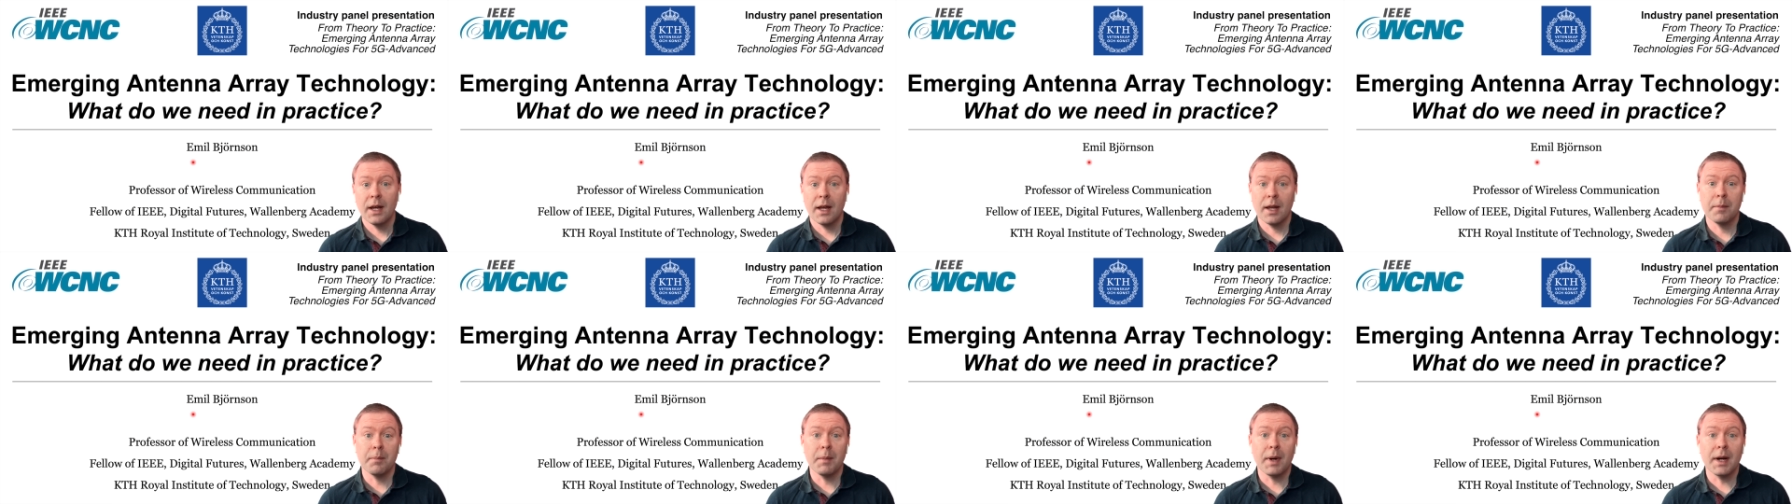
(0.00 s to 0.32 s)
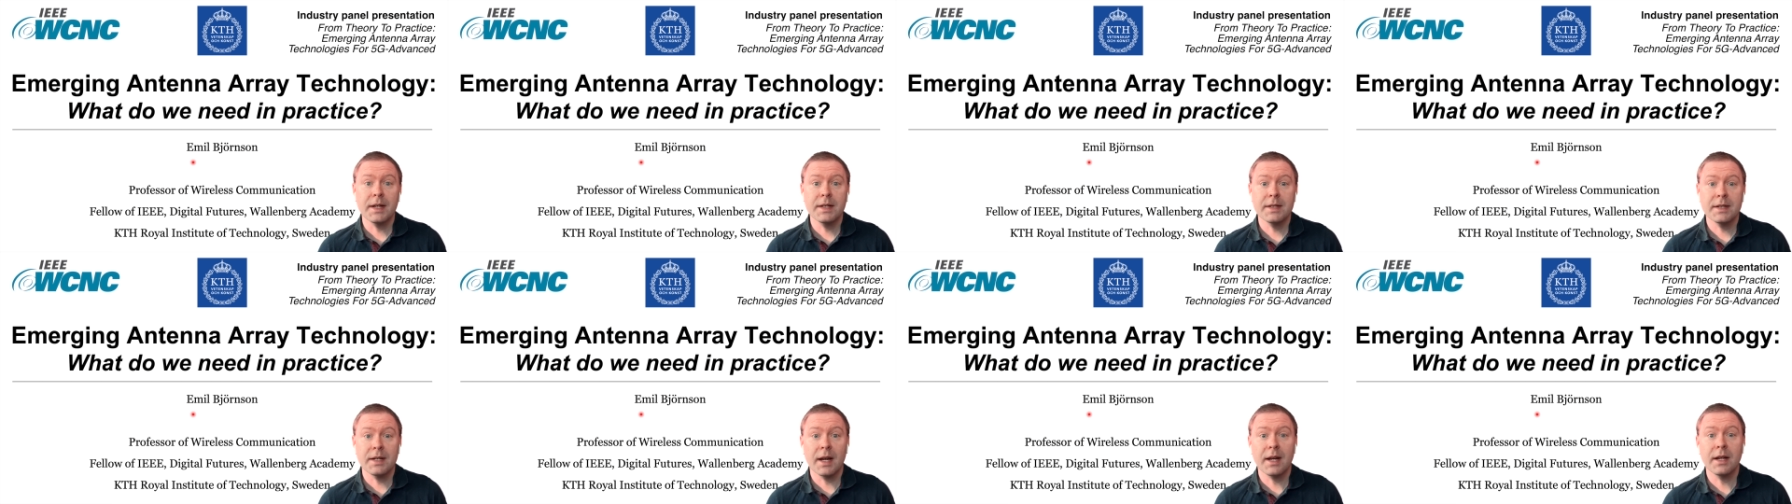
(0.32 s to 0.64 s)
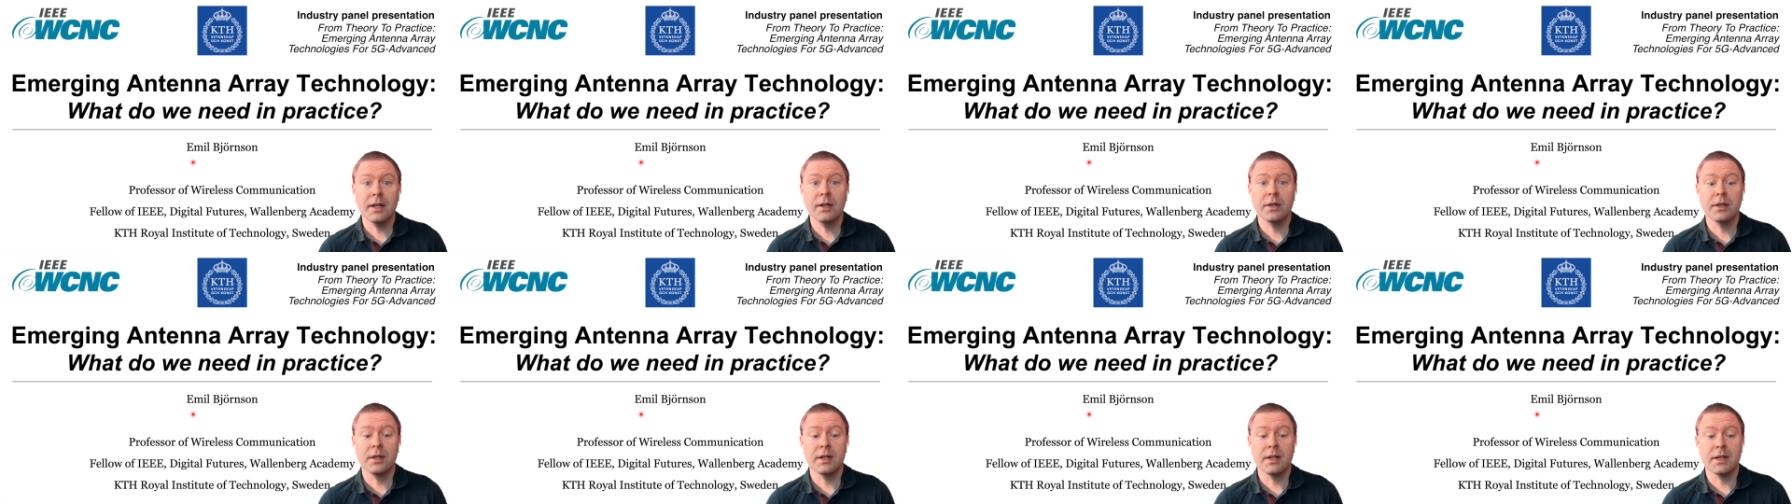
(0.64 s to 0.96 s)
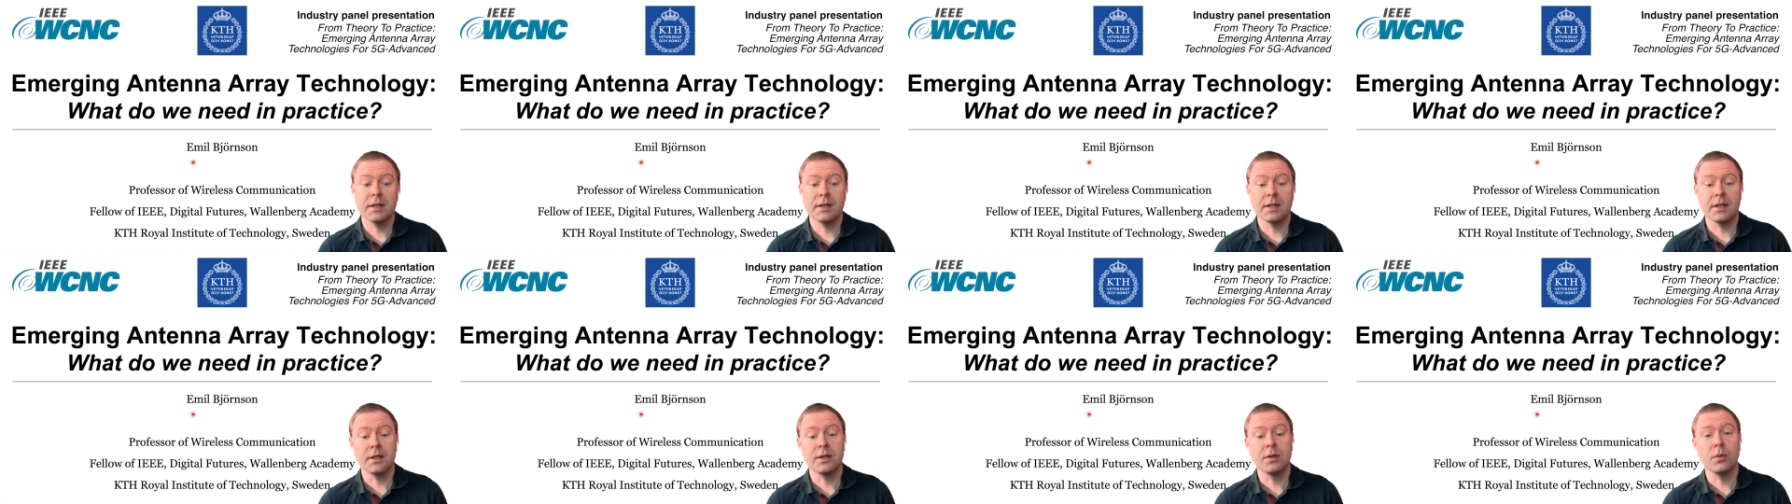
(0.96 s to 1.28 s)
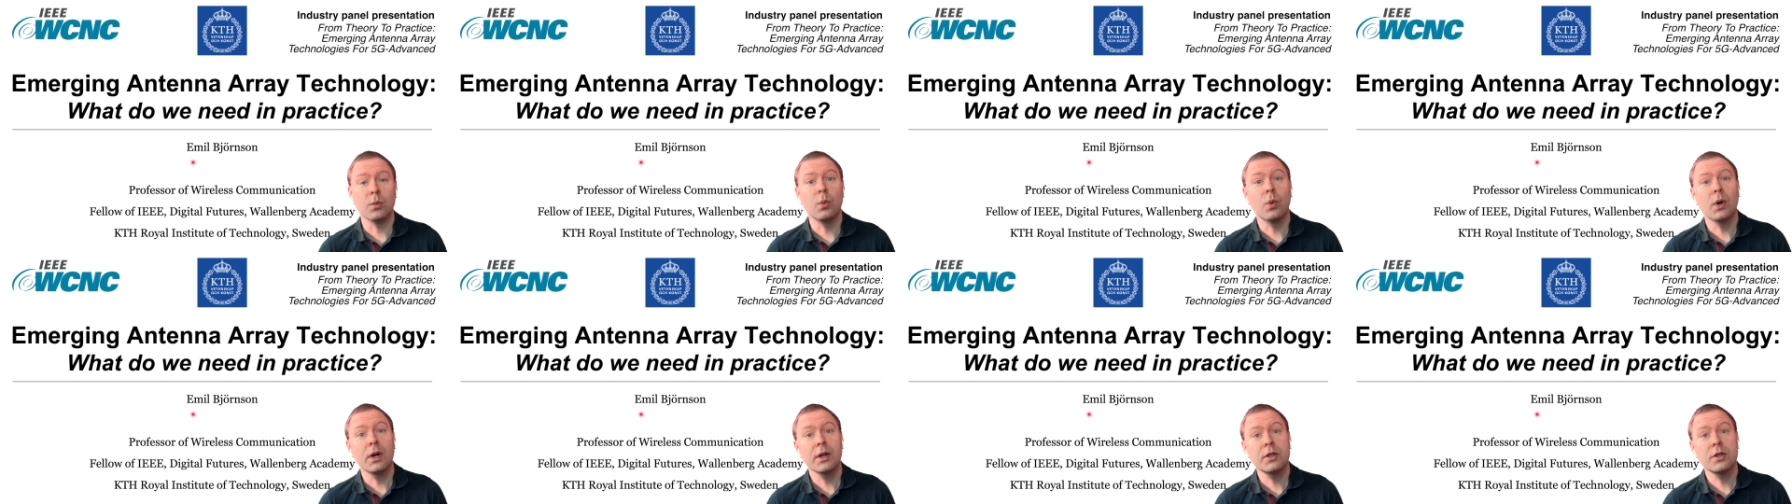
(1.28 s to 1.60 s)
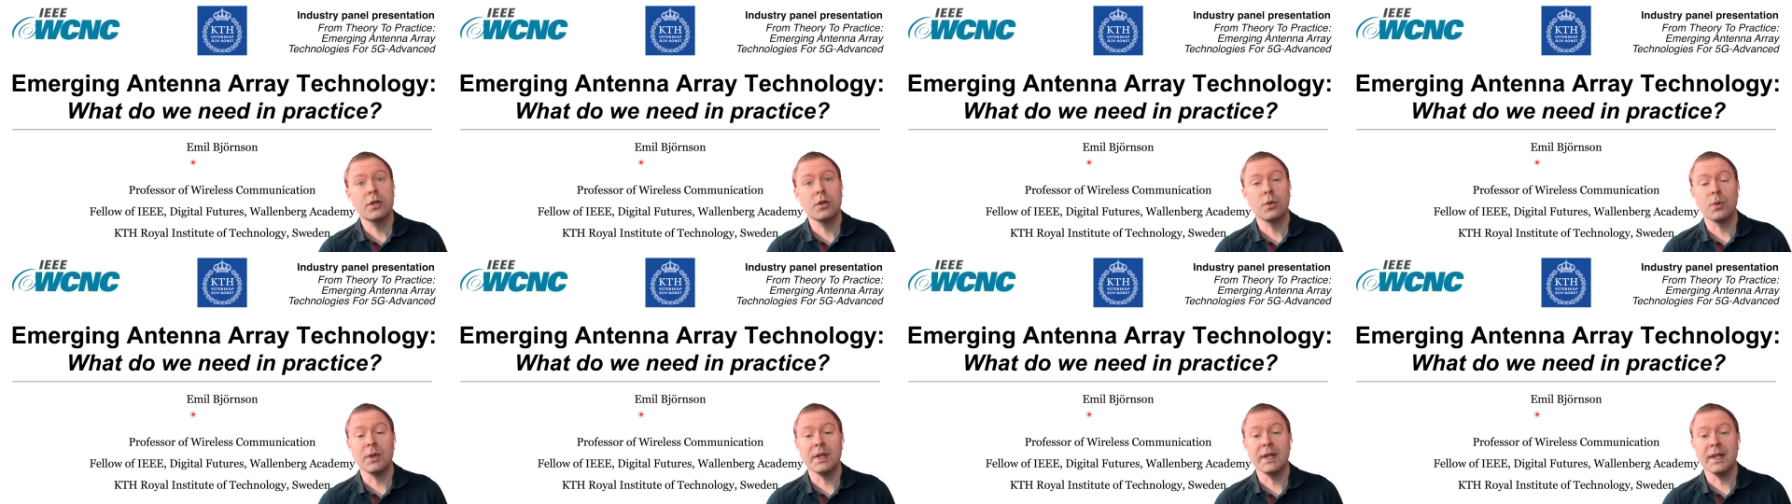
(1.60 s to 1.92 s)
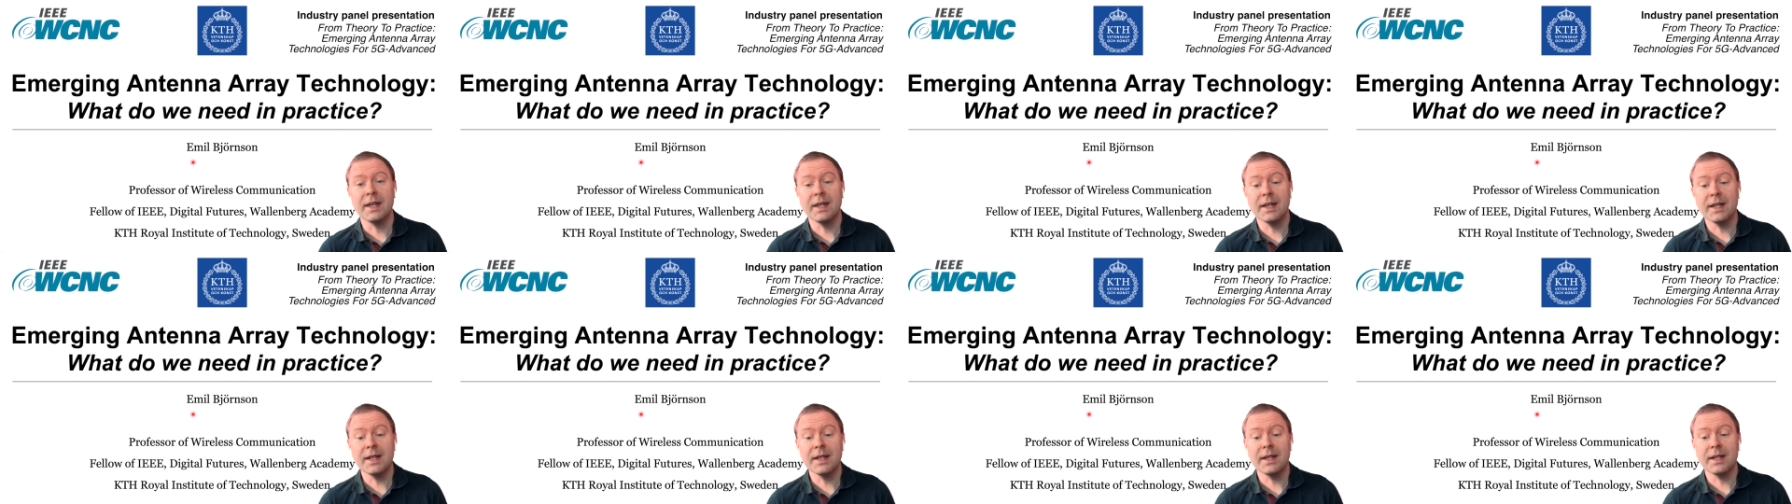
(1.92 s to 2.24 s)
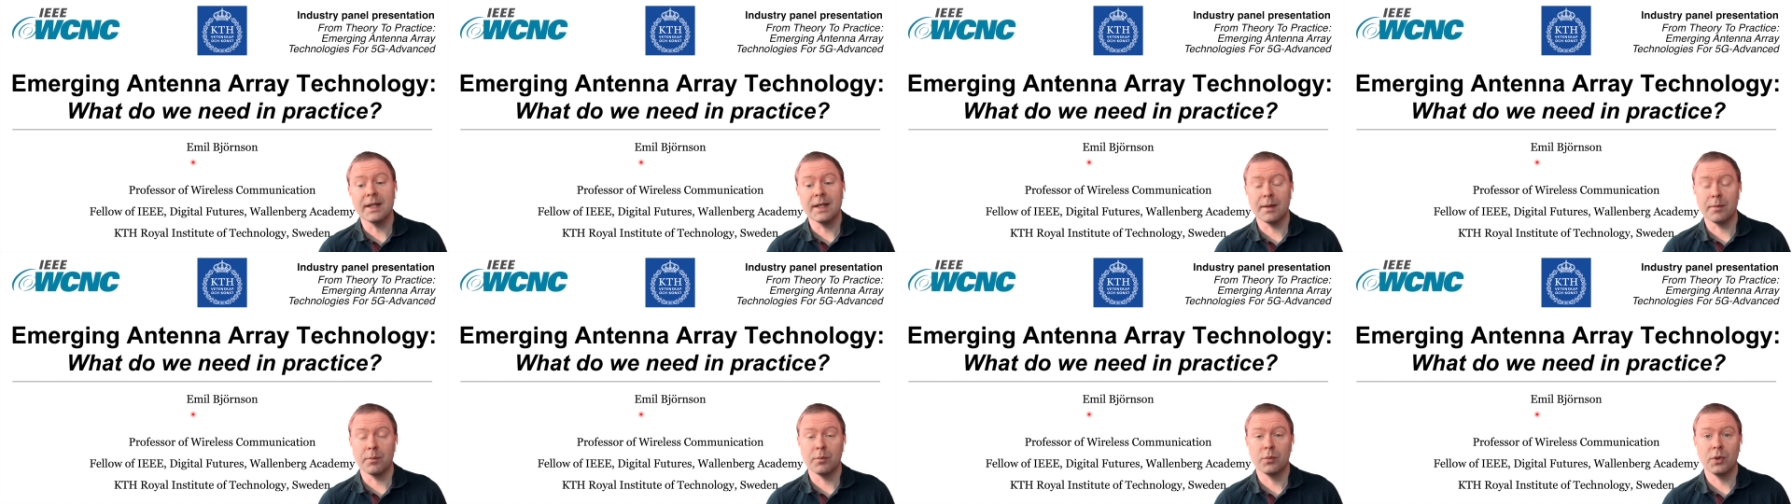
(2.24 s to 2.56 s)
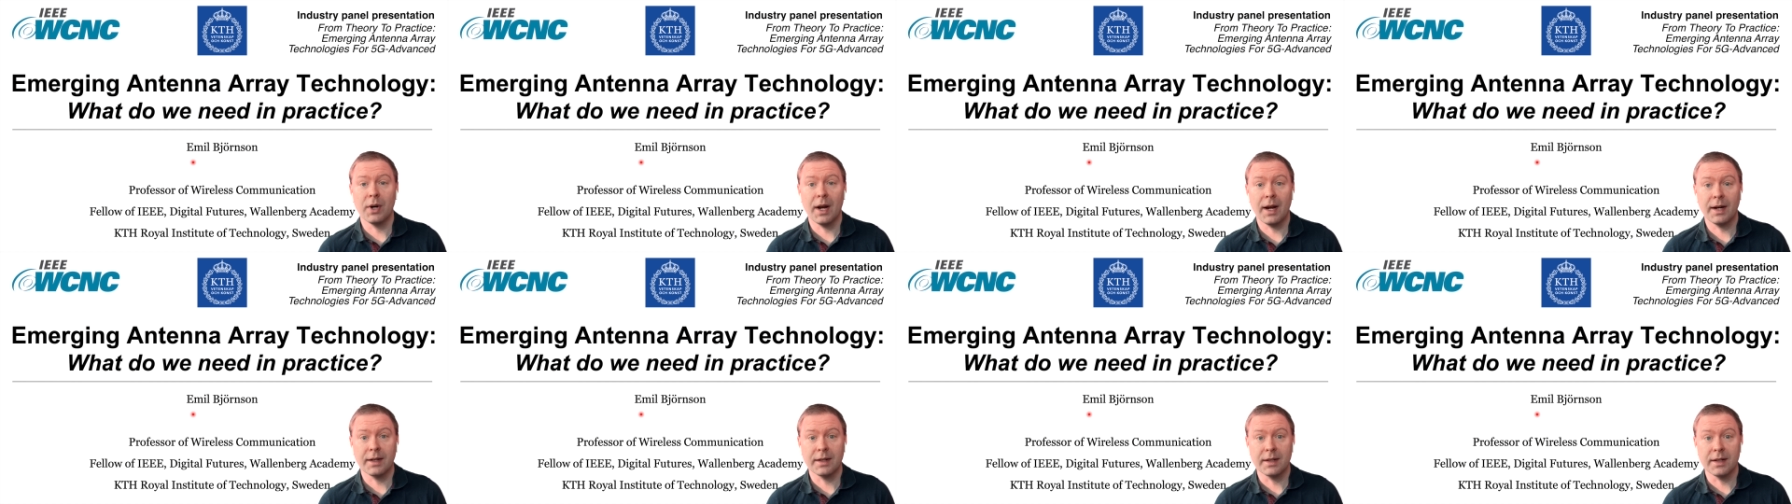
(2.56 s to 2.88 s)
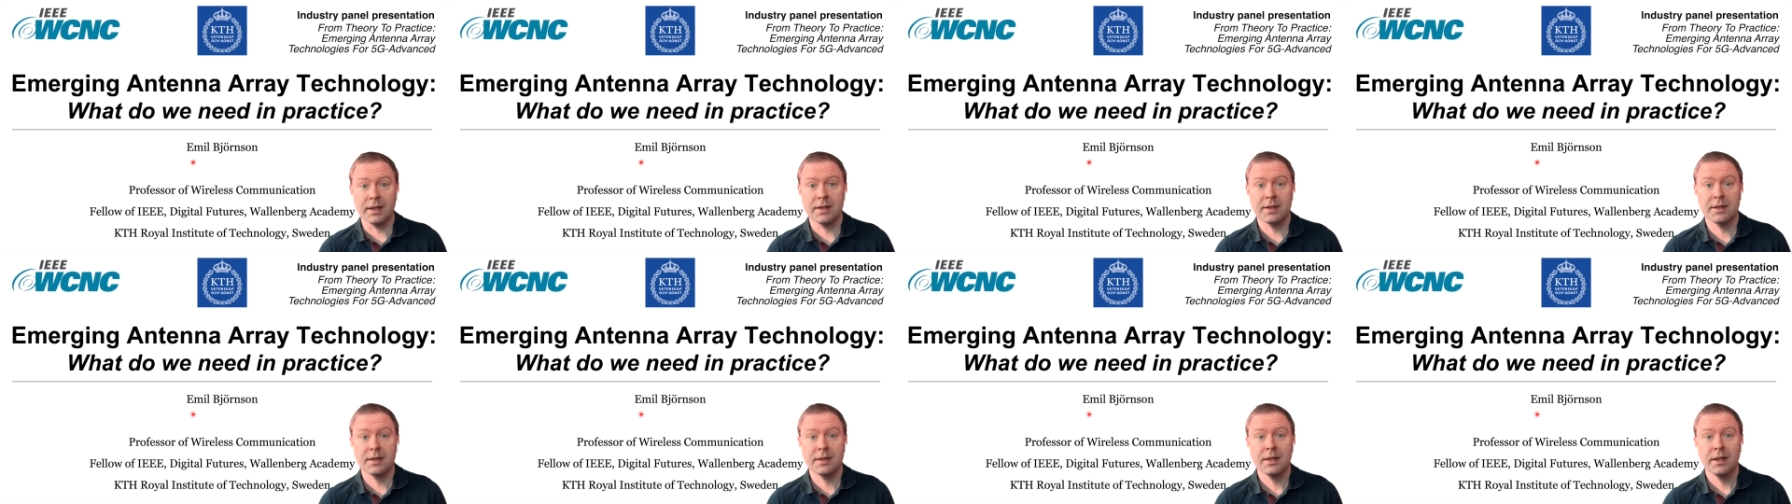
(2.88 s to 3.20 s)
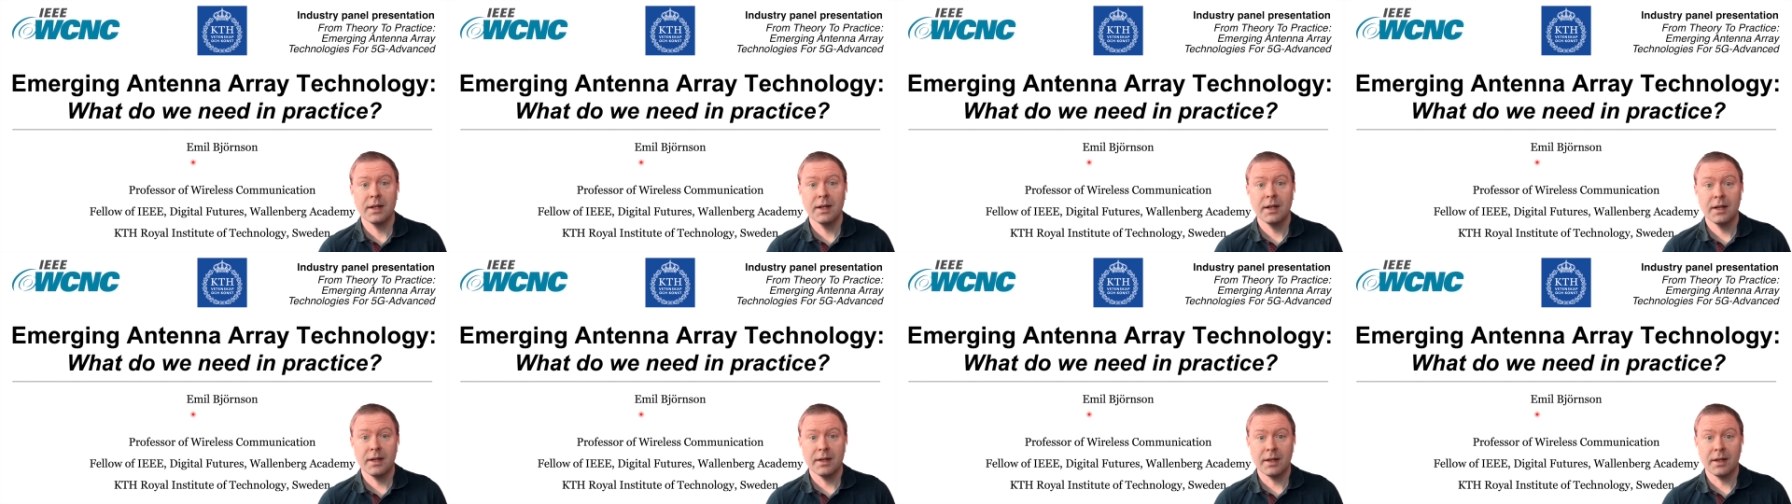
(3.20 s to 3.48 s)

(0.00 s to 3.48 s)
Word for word: and my take on this is what do we need in practice?